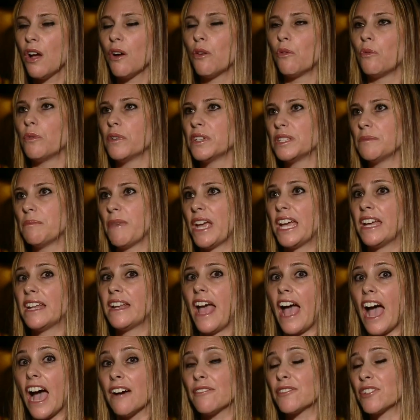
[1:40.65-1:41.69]
was made
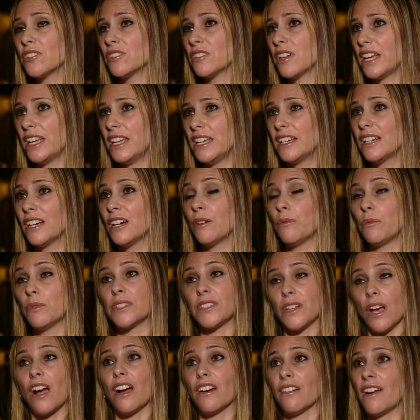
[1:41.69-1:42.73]
after Naika
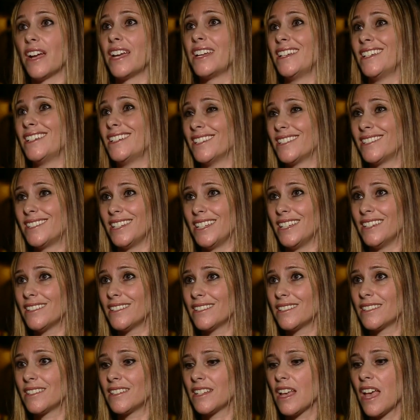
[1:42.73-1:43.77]
was already
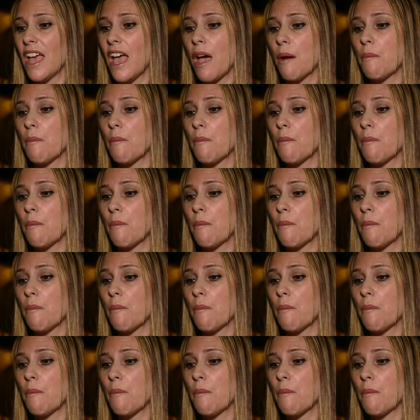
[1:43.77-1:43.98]
deceased arrest.